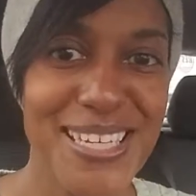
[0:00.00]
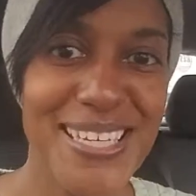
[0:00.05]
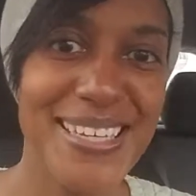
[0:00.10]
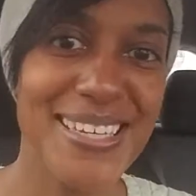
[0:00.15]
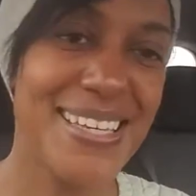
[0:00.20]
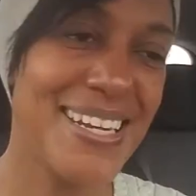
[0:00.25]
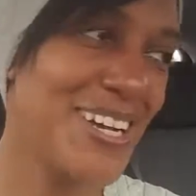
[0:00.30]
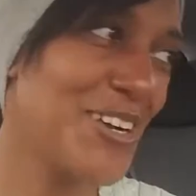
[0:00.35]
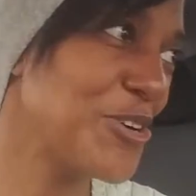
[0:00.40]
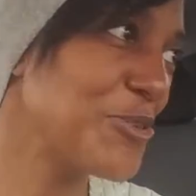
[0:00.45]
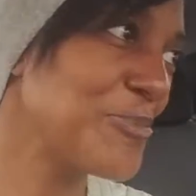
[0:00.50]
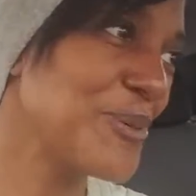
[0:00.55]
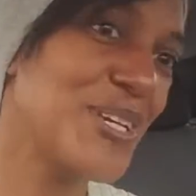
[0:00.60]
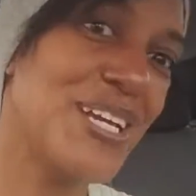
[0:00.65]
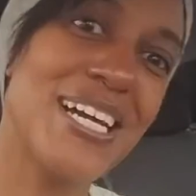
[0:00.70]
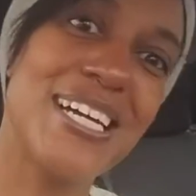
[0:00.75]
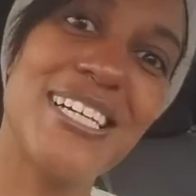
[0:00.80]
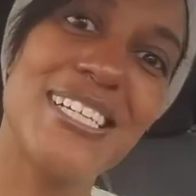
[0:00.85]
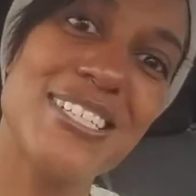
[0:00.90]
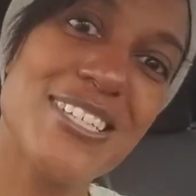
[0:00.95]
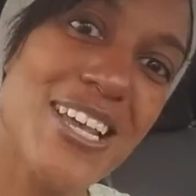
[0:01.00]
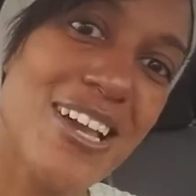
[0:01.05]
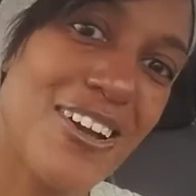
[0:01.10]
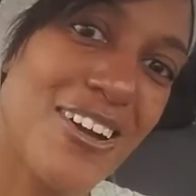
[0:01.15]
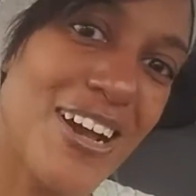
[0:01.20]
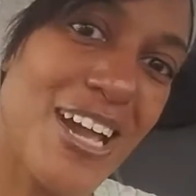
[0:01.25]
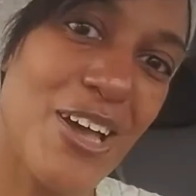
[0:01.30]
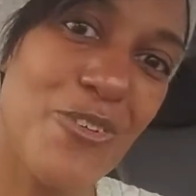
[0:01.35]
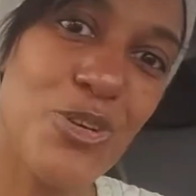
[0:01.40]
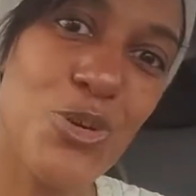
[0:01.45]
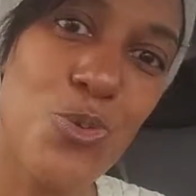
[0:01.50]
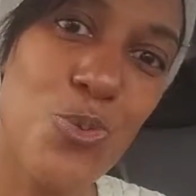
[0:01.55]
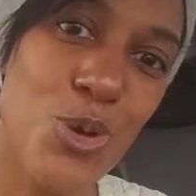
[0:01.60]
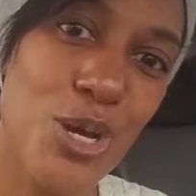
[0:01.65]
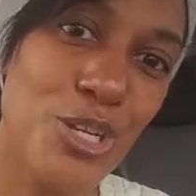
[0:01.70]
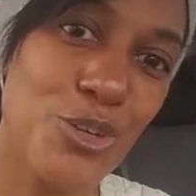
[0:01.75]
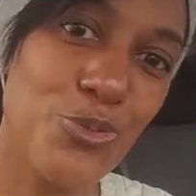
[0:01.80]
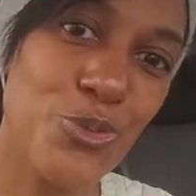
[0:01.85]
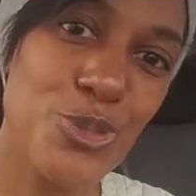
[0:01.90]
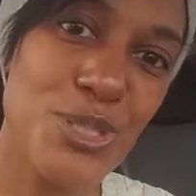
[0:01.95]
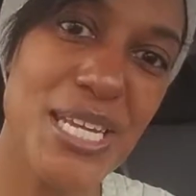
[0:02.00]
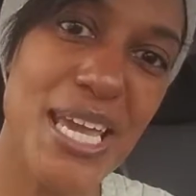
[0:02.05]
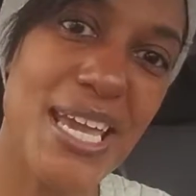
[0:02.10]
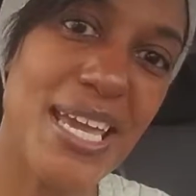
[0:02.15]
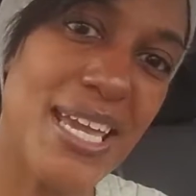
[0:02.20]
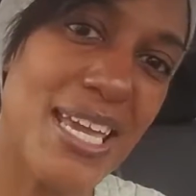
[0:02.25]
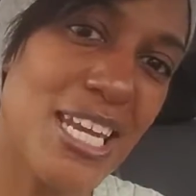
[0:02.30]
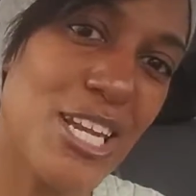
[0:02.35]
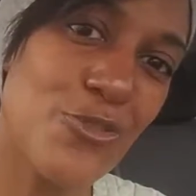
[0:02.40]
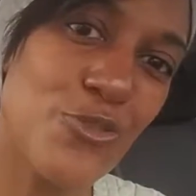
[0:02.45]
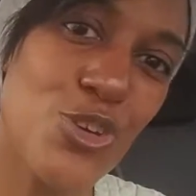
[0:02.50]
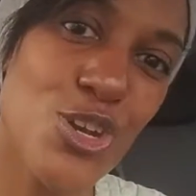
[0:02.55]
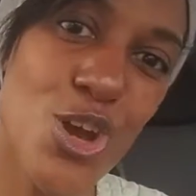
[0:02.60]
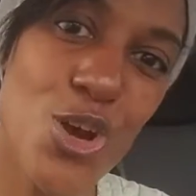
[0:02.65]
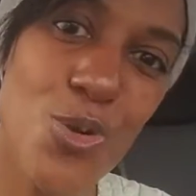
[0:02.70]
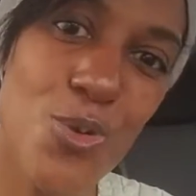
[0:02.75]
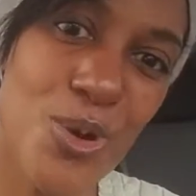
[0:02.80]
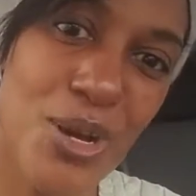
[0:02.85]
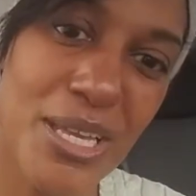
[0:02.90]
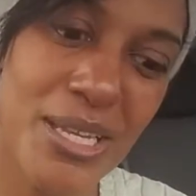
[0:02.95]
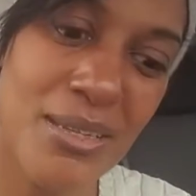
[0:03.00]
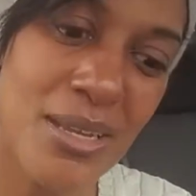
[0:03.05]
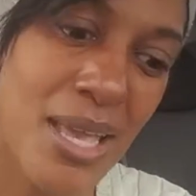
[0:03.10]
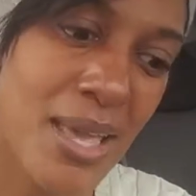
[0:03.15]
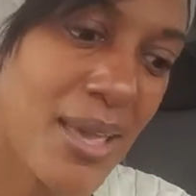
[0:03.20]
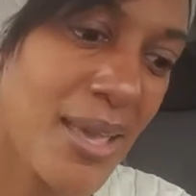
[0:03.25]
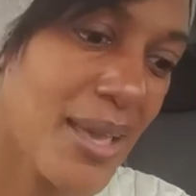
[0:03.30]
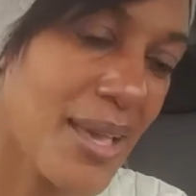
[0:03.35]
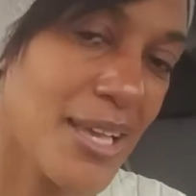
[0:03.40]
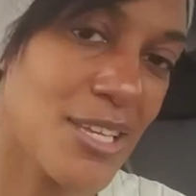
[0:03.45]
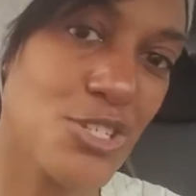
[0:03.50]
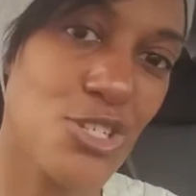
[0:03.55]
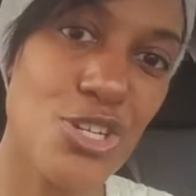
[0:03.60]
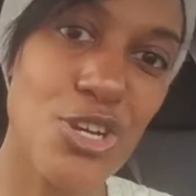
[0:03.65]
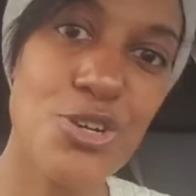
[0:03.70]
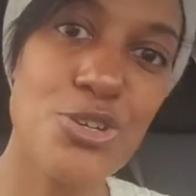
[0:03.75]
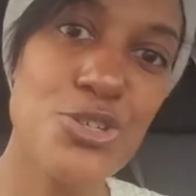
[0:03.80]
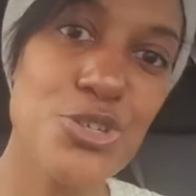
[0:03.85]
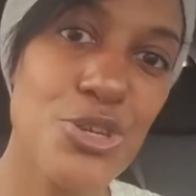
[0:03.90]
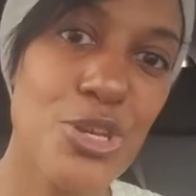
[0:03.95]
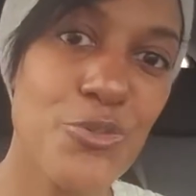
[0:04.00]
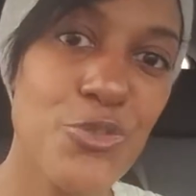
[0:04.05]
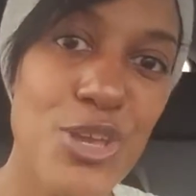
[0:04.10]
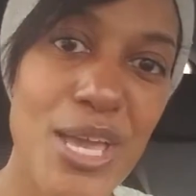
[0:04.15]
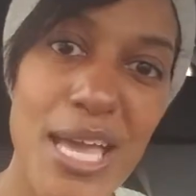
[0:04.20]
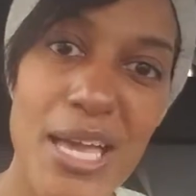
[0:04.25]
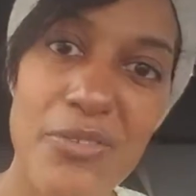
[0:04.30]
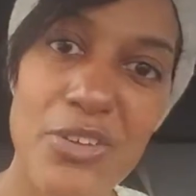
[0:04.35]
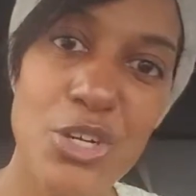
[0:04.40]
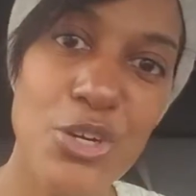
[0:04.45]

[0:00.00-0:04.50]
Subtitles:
And I hope you guys are having a wonderful day. And if no one has told you, if you haven't